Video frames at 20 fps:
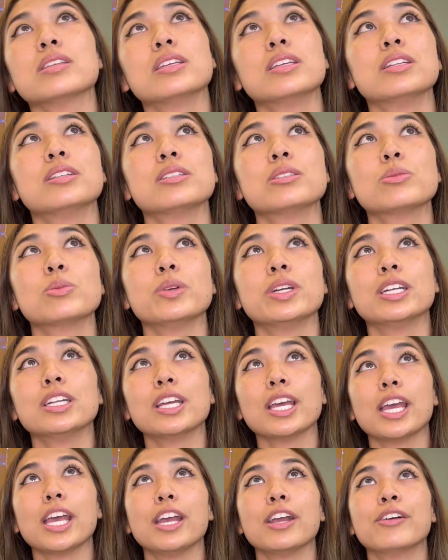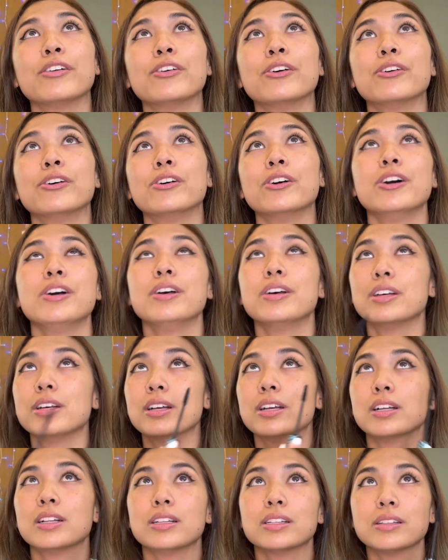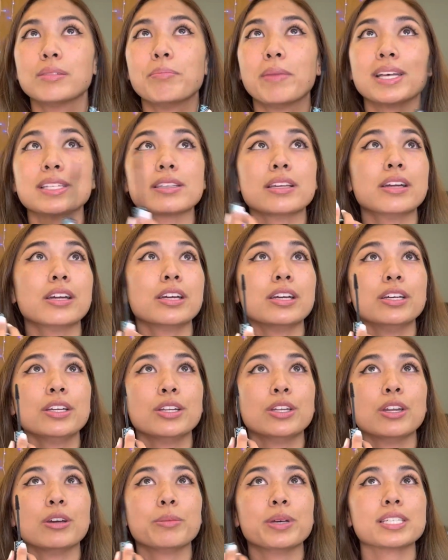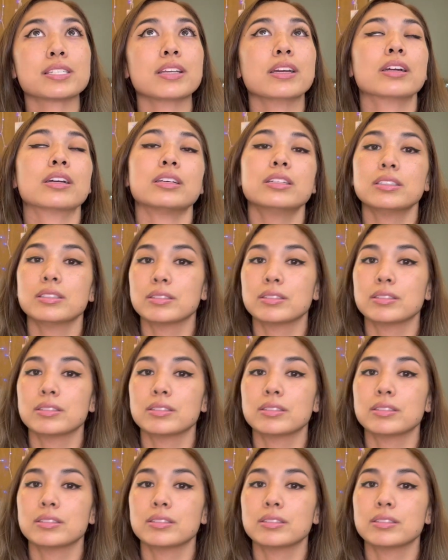in this weird angle. Mascara, no mascara.